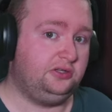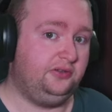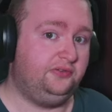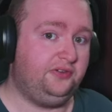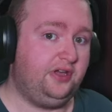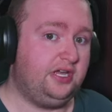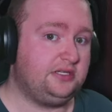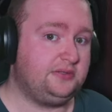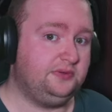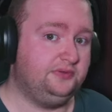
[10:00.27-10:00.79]
the
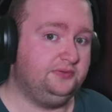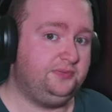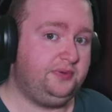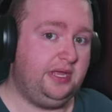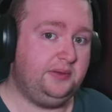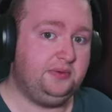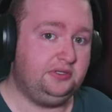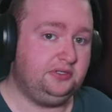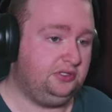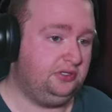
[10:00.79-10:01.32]
first month's
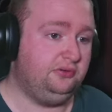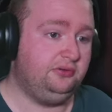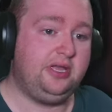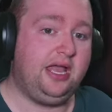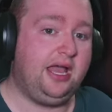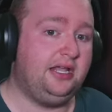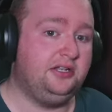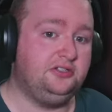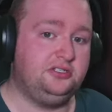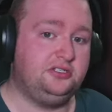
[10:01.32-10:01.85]
payment, you
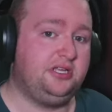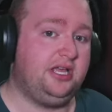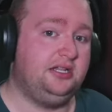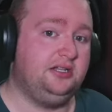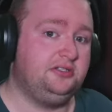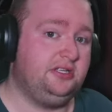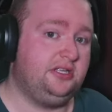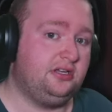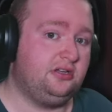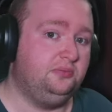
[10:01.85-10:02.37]
can just
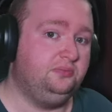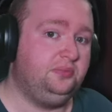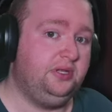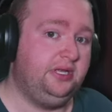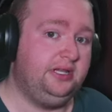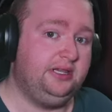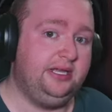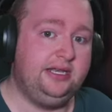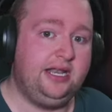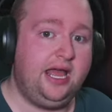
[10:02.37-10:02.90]
cancel that
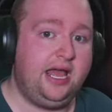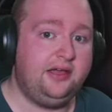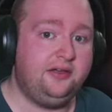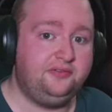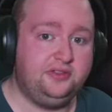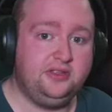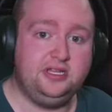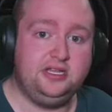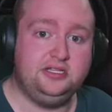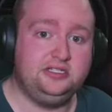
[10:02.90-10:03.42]
completely and
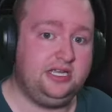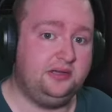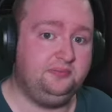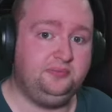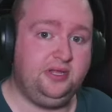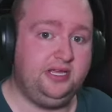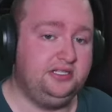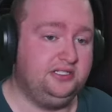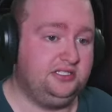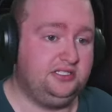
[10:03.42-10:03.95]
have the
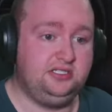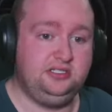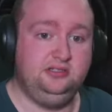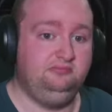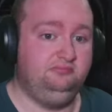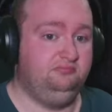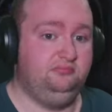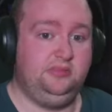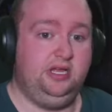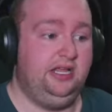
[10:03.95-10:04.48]
templates
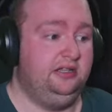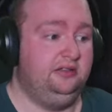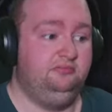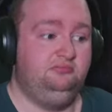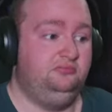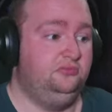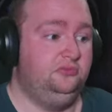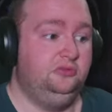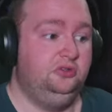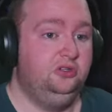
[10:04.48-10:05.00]

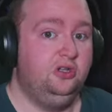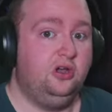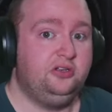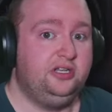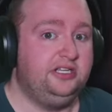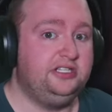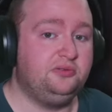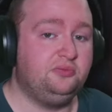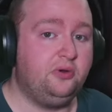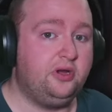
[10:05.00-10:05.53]
and not
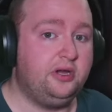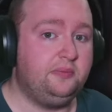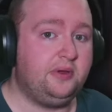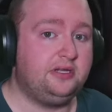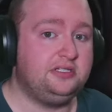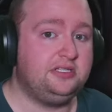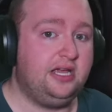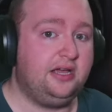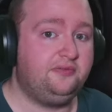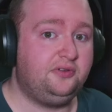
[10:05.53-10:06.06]
need to worry
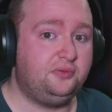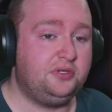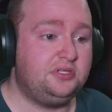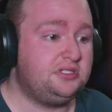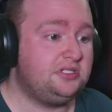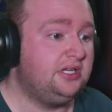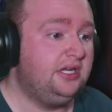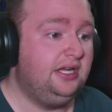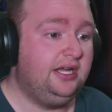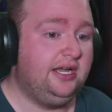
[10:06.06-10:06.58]
about it
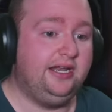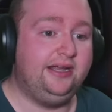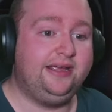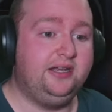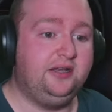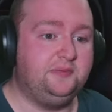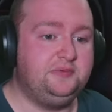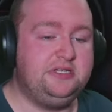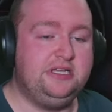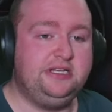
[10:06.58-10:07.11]
afterwards. And
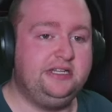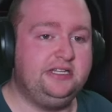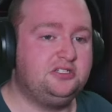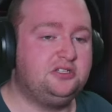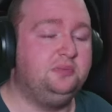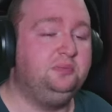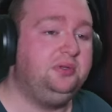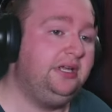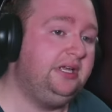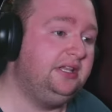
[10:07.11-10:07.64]
again, Obsidian is
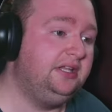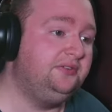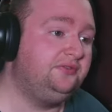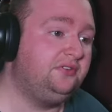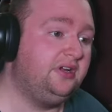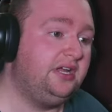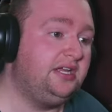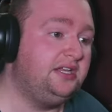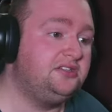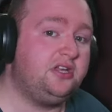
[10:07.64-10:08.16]
completely
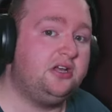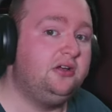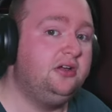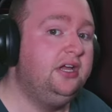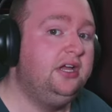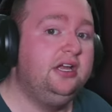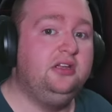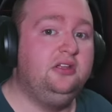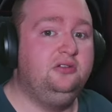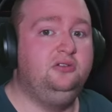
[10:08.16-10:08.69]
free, so
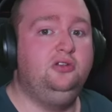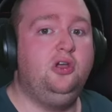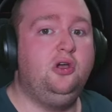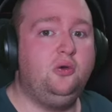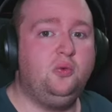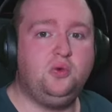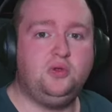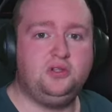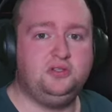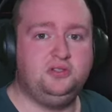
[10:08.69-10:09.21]
no
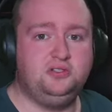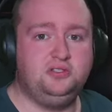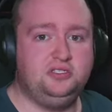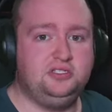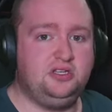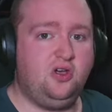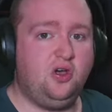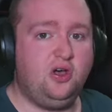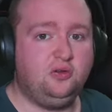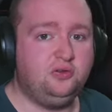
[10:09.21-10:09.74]

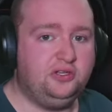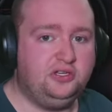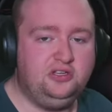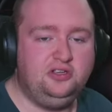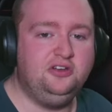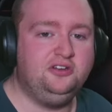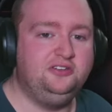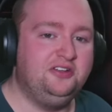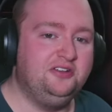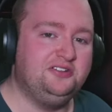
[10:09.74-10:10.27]
one's holding
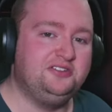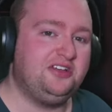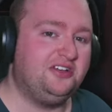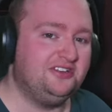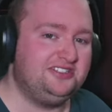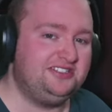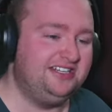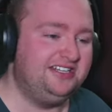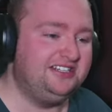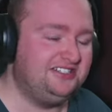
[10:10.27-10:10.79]
your notes
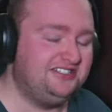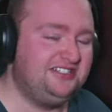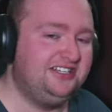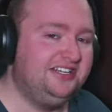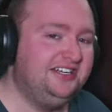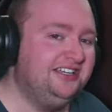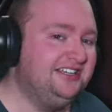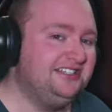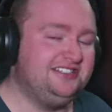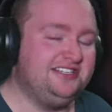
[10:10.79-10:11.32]
hostage.
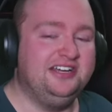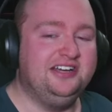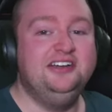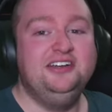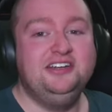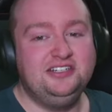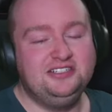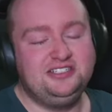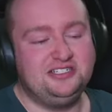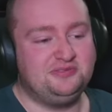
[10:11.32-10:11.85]
So
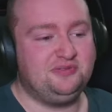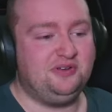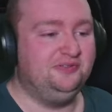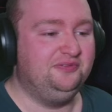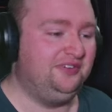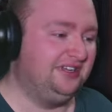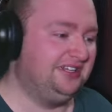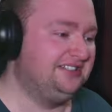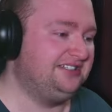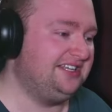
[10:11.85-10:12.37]
just one
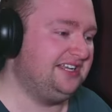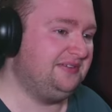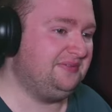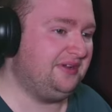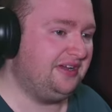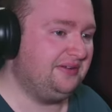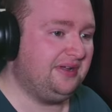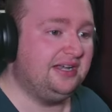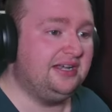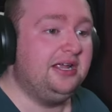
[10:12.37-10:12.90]
thing to
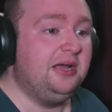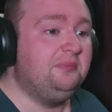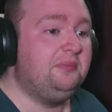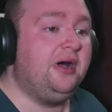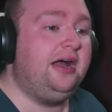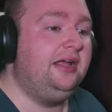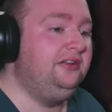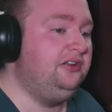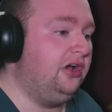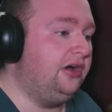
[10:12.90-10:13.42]
bear in mind.
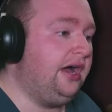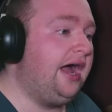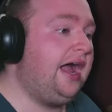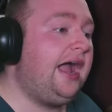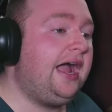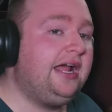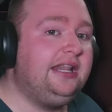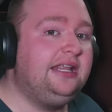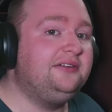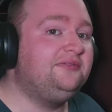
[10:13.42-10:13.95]
But no, I
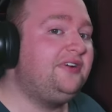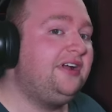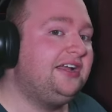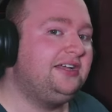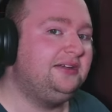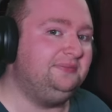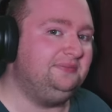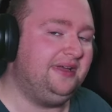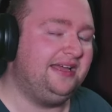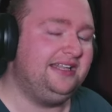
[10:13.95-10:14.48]
highly
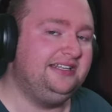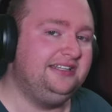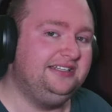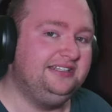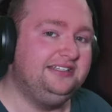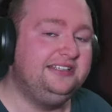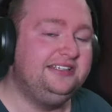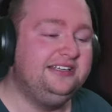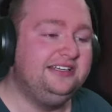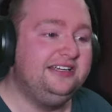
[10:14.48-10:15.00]

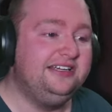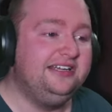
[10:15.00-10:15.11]
recommend